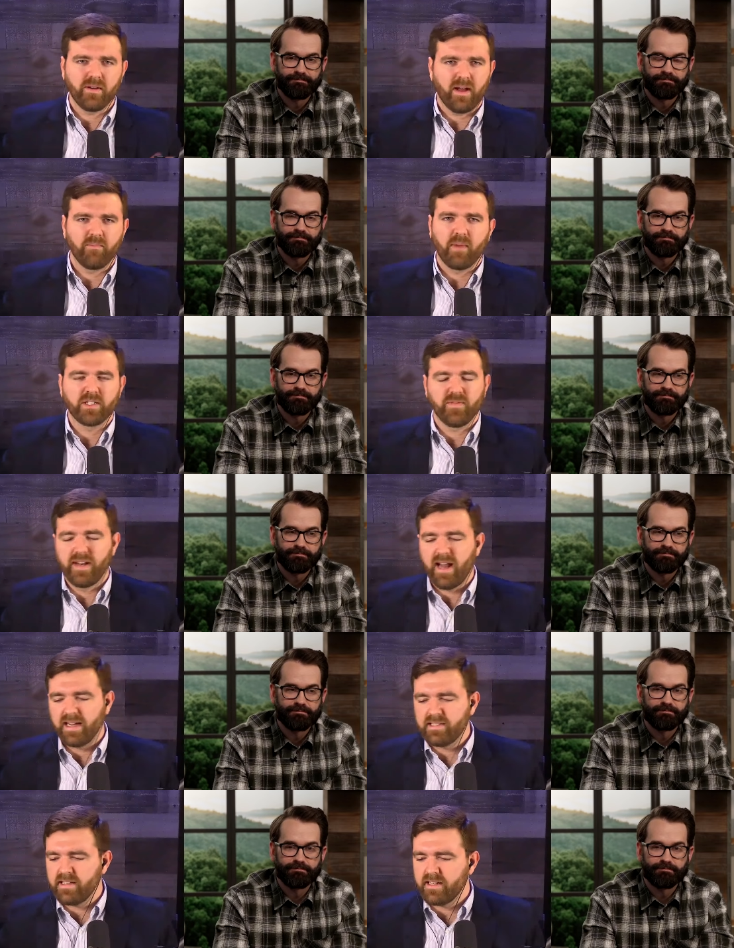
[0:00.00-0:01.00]
Speaker 1: not much of a
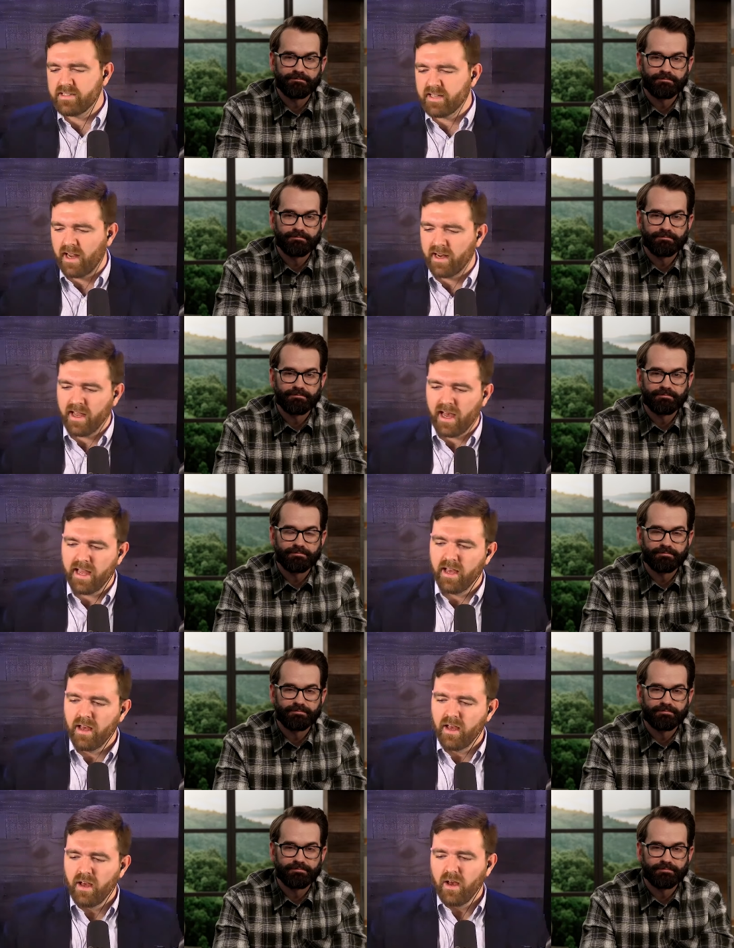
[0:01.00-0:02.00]
niceties kind of guy.
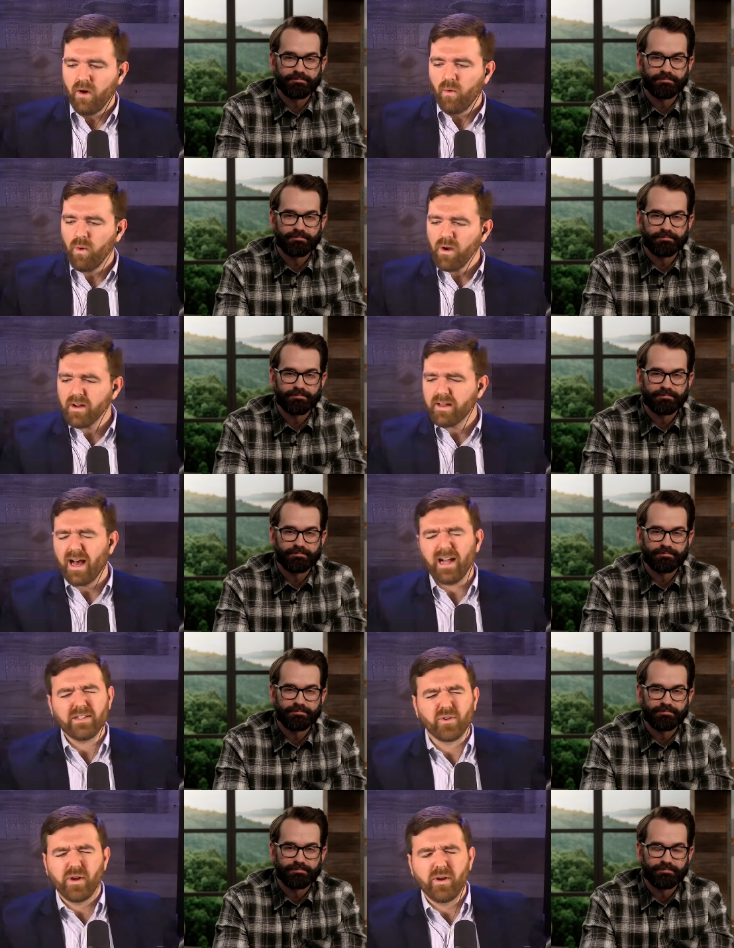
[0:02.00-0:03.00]
Where on
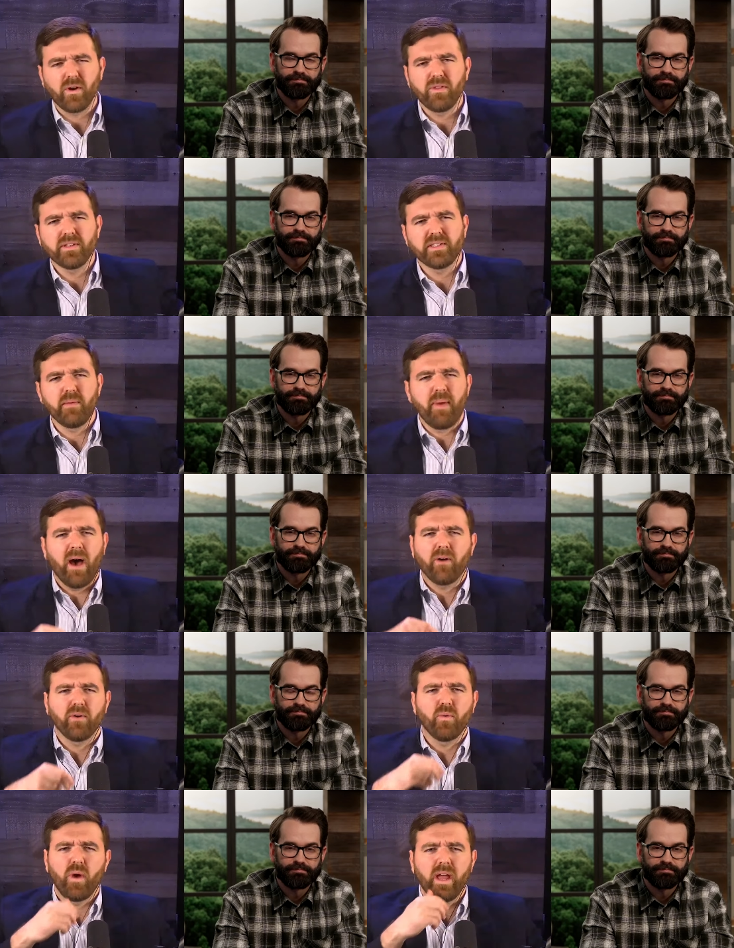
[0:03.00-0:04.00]
God's green earth is the
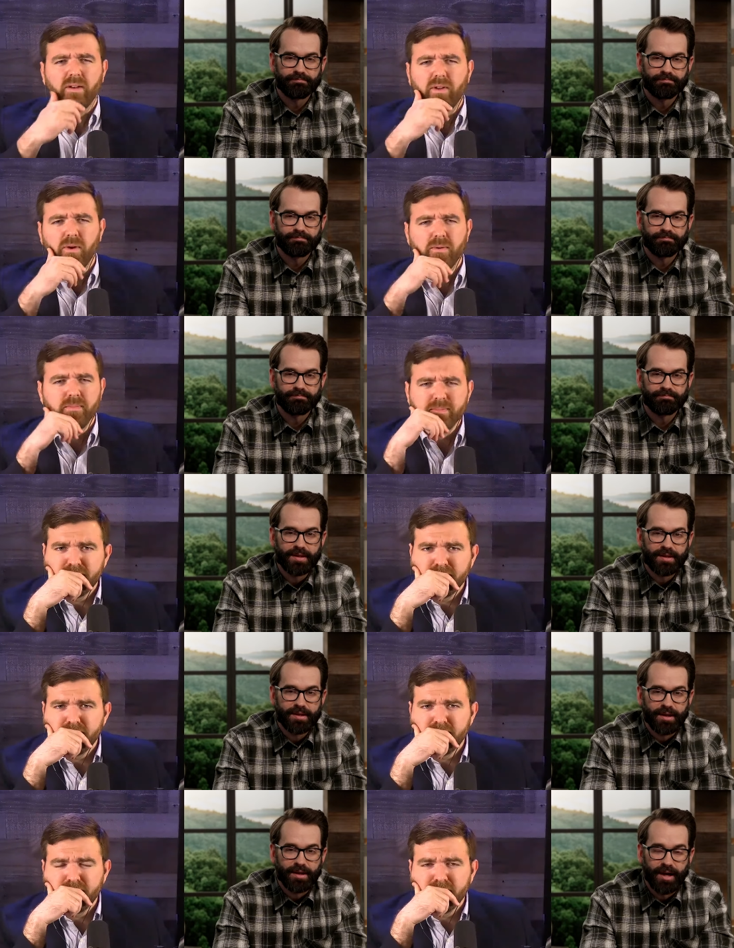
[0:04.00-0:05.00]
powdered wig, dude?
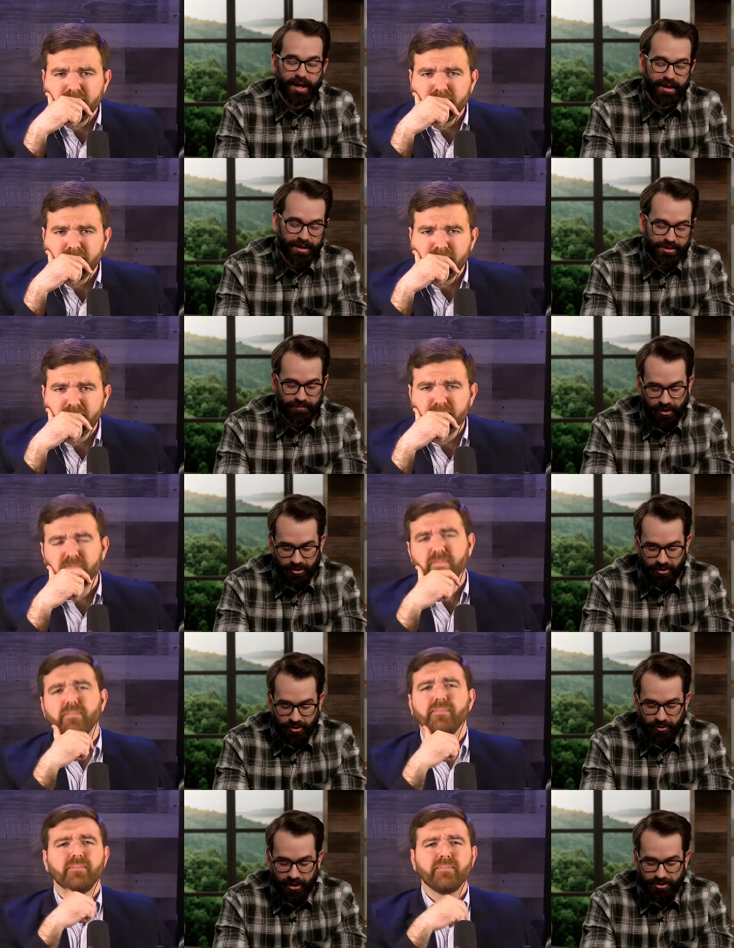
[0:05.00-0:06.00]
Speaker 2: Uh, that's a very good
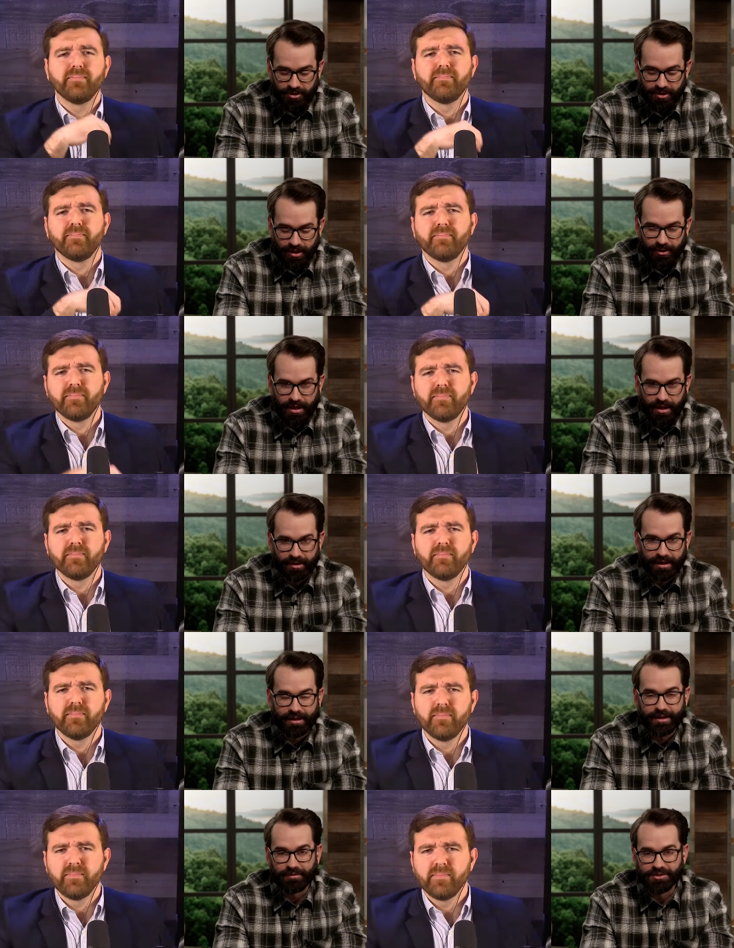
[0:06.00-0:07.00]
question. You know, we had a lot of
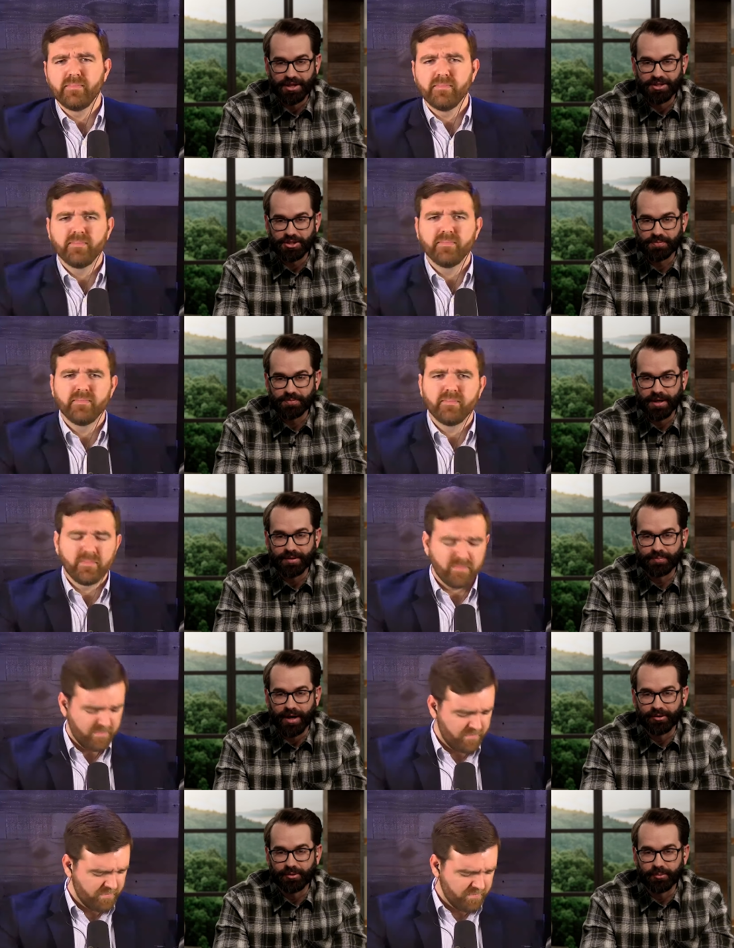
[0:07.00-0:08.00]
conversations about the powdered
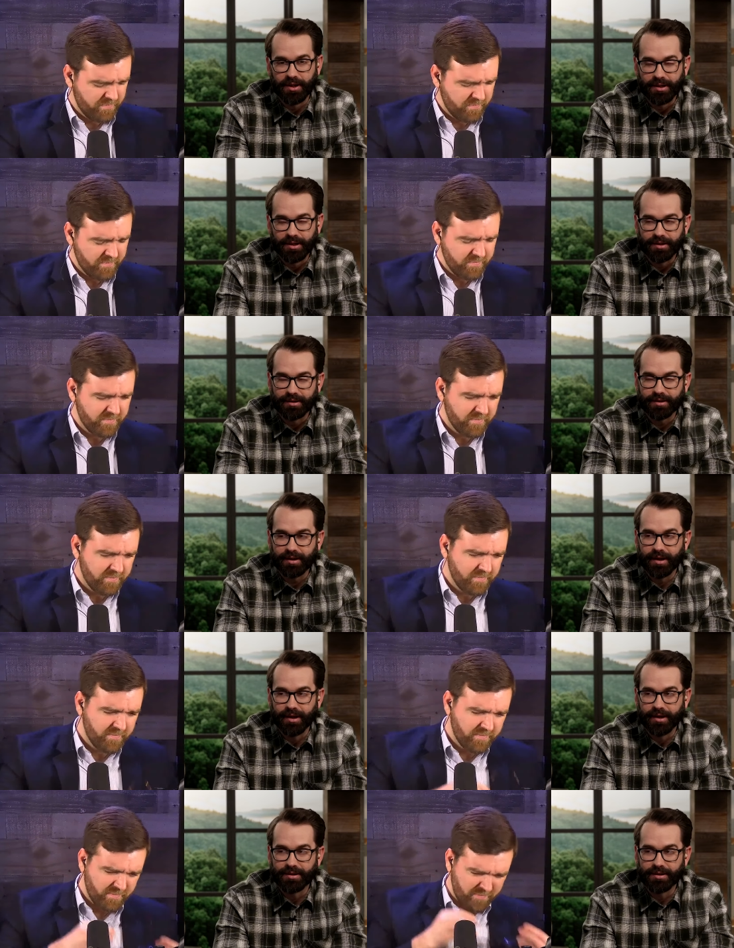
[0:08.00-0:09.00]
wig,
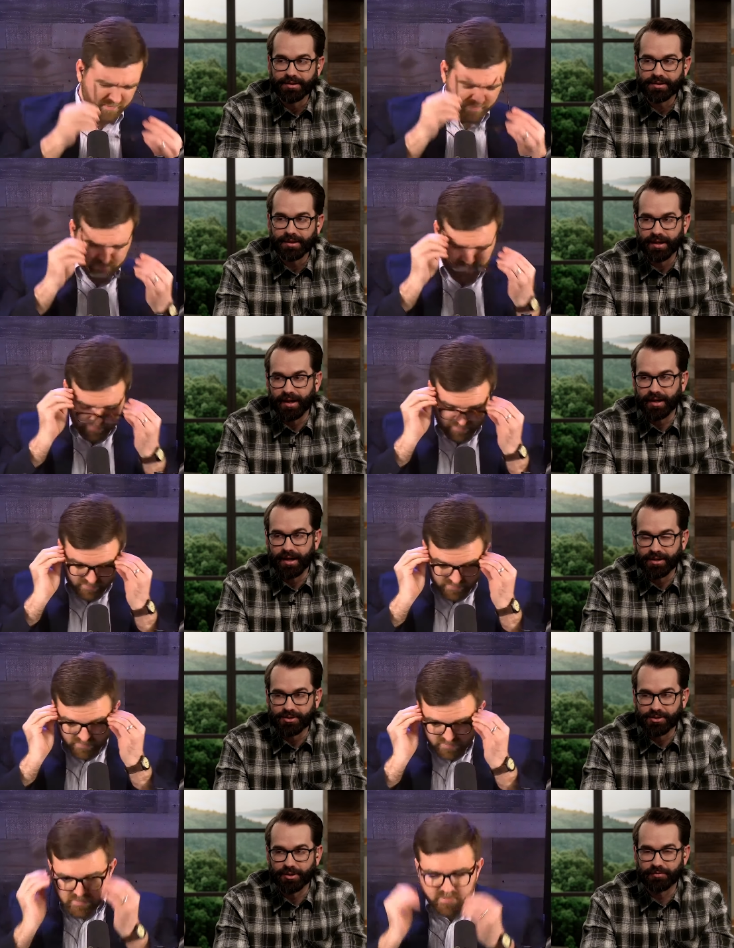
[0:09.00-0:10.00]
and I, I, sort
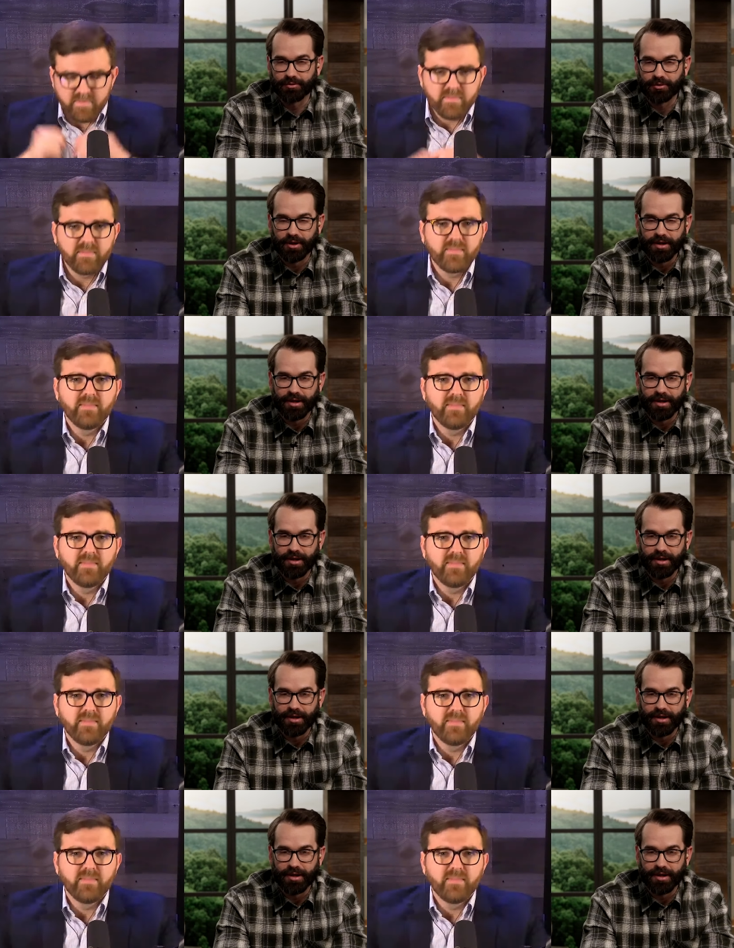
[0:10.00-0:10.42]
of regret not